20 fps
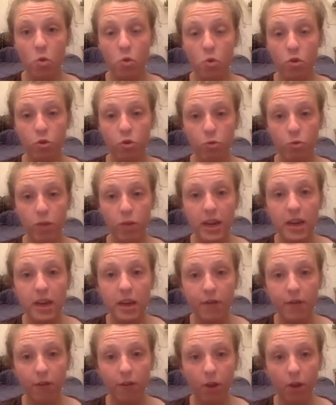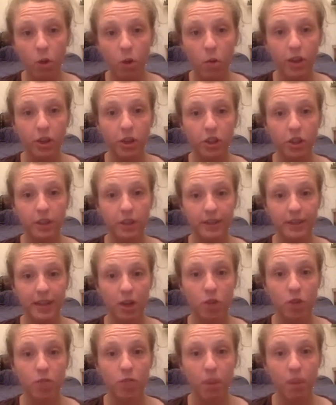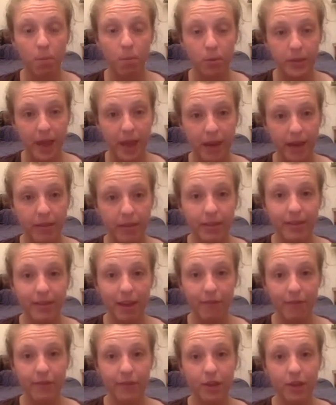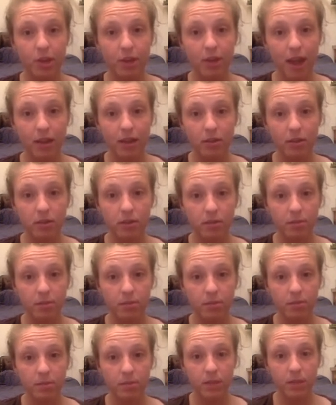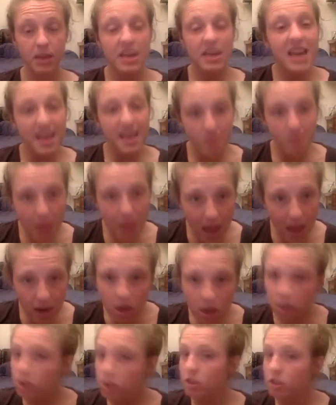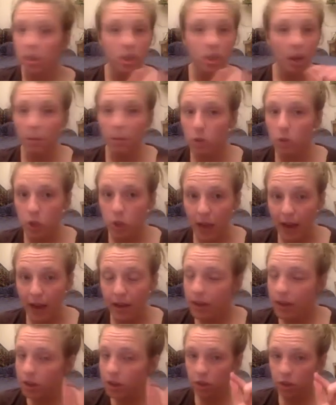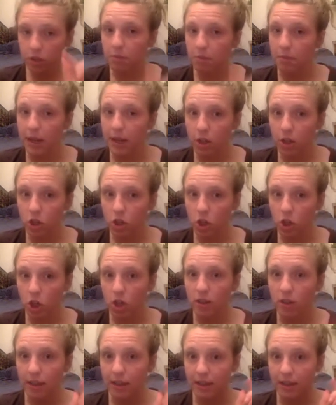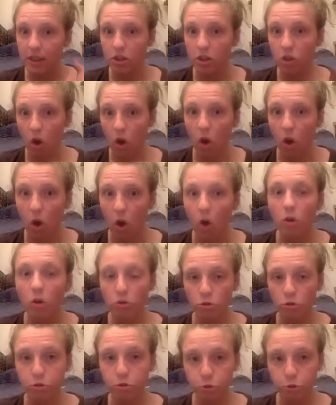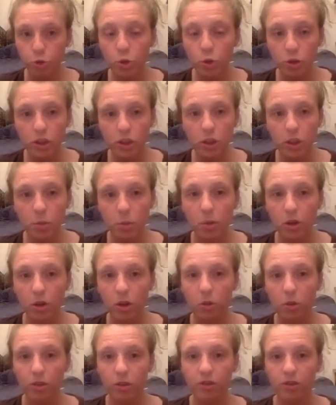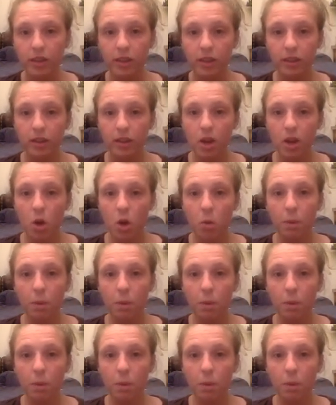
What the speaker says: 3 different equations that could represent that figure X. And then, just to double check, just to make sure that these all truly were equivalent, we